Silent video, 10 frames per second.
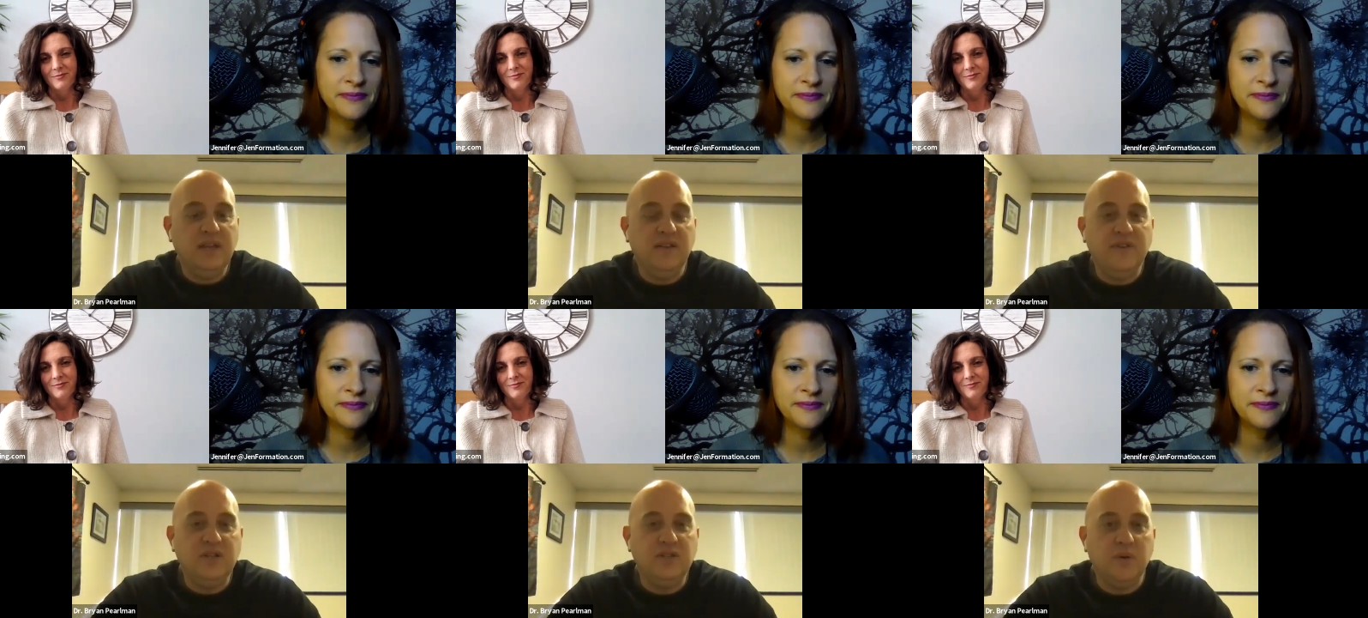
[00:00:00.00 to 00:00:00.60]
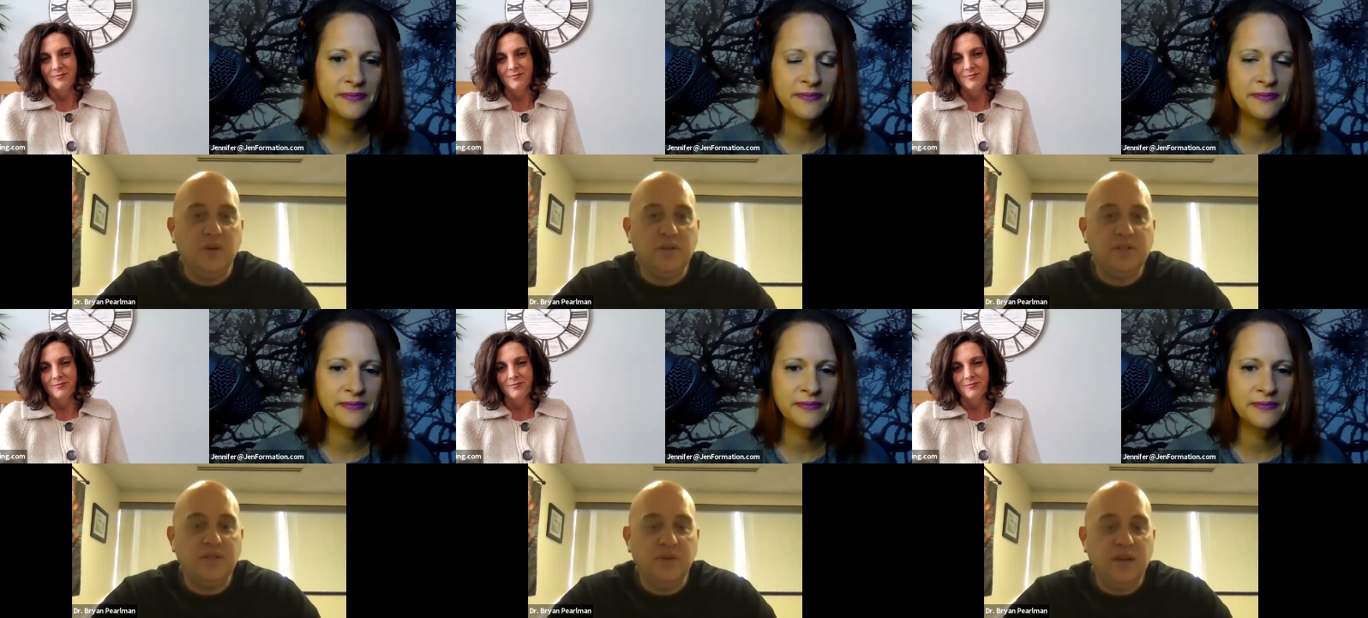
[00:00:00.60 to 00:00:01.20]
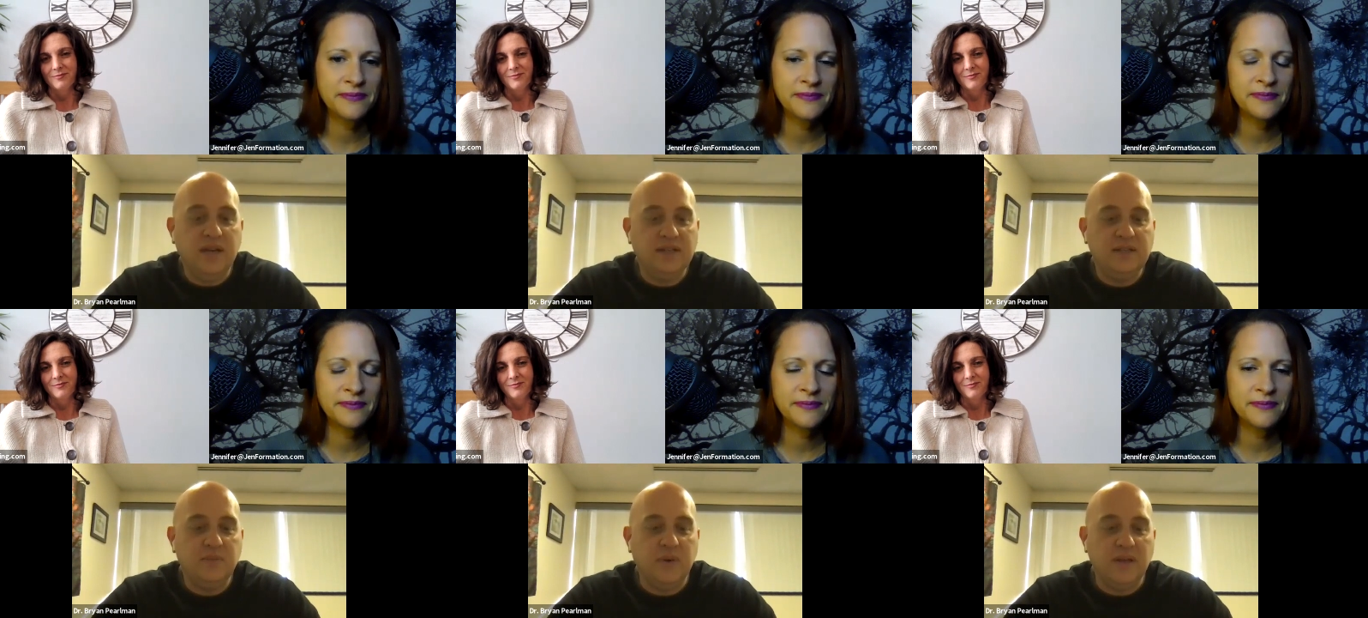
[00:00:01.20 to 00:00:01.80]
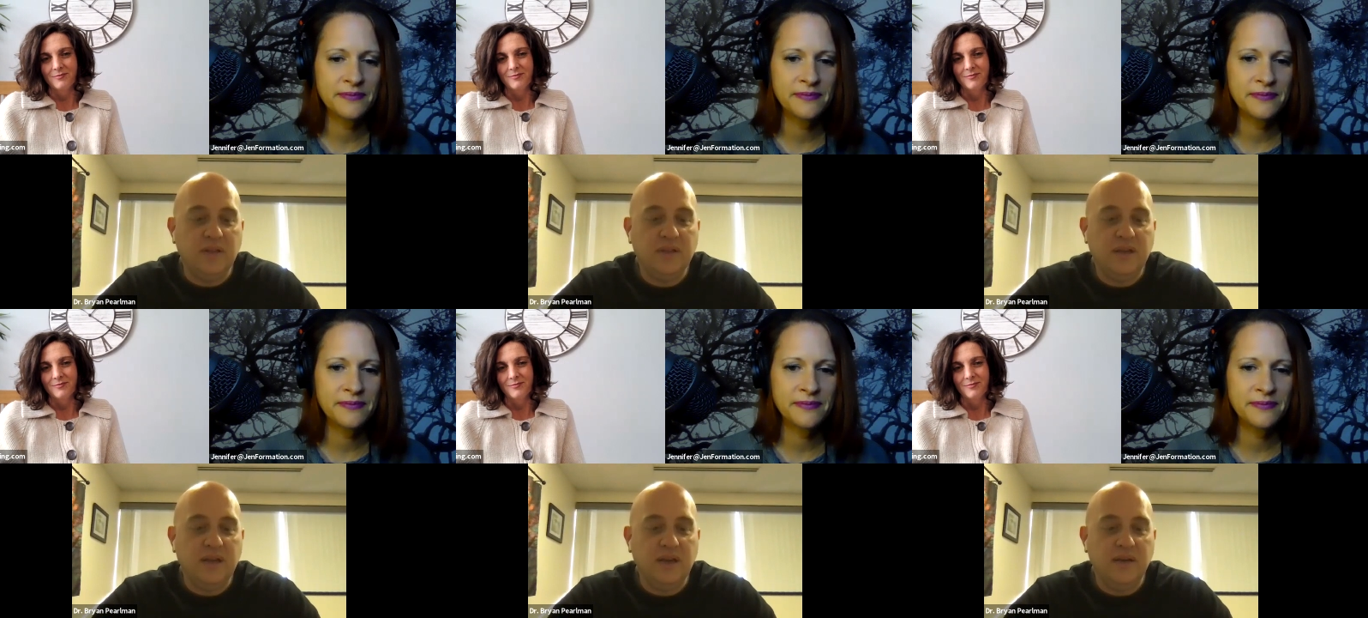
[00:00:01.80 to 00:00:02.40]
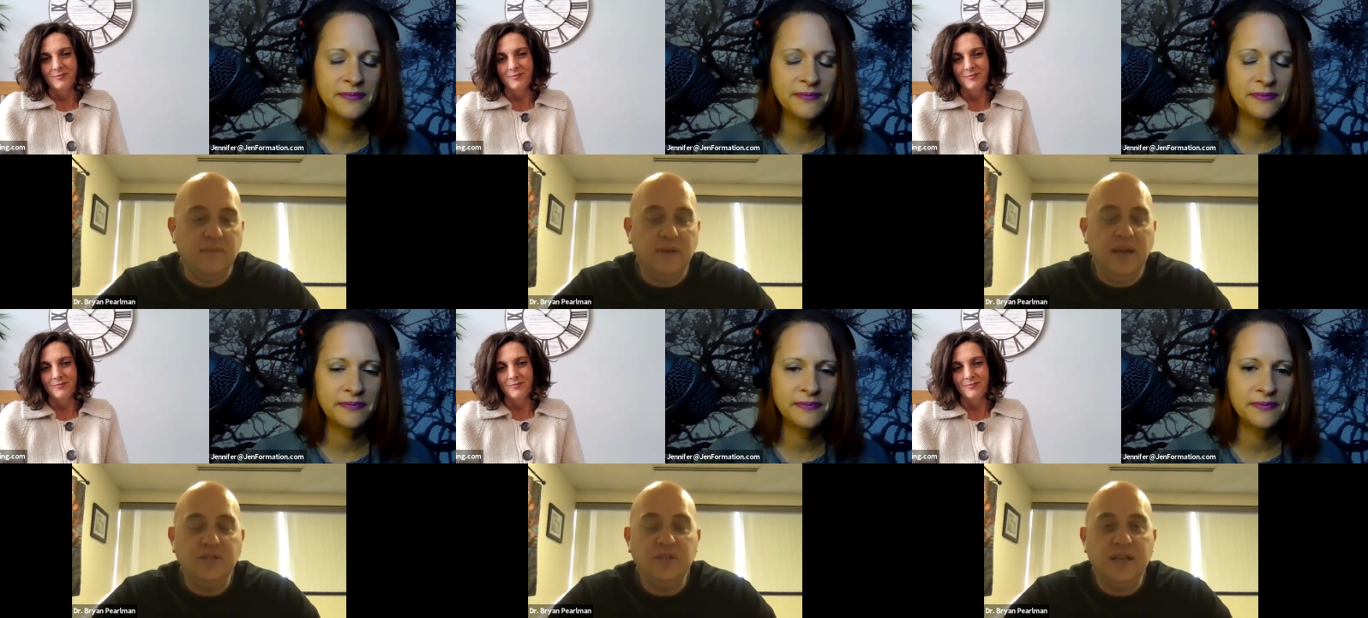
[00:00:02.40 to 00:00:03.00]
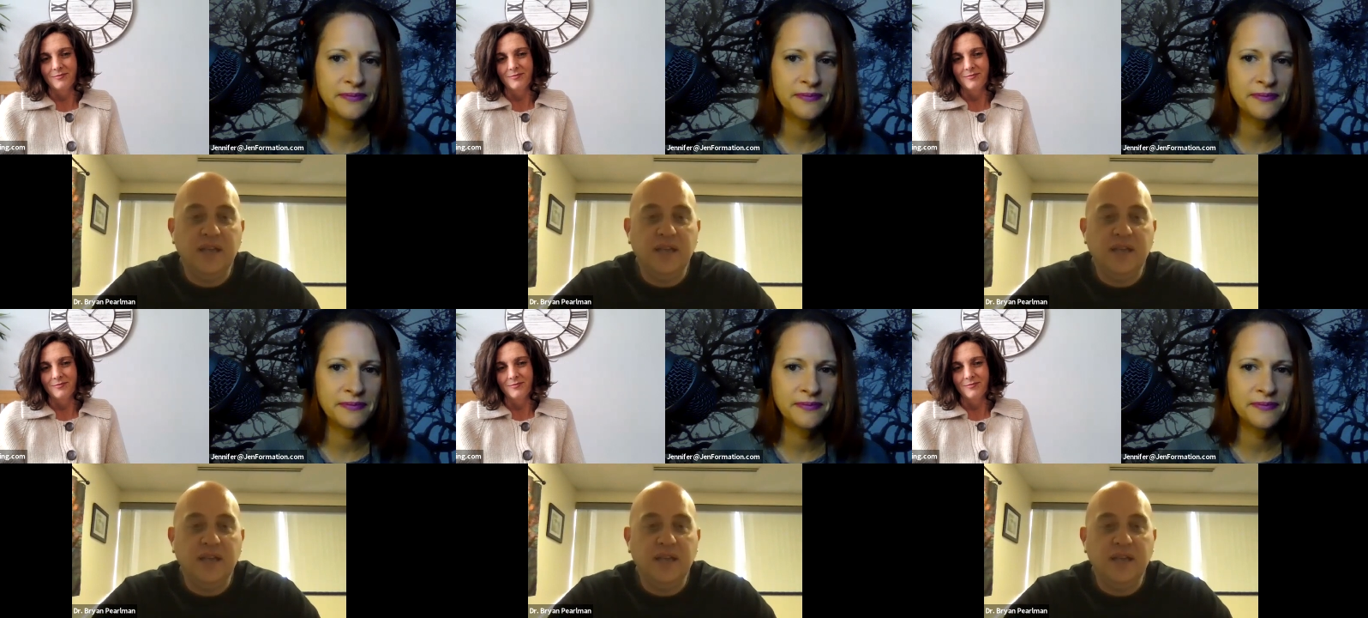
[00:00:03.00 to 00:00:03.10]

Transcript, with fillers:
Speaker 1: with individual students, with um,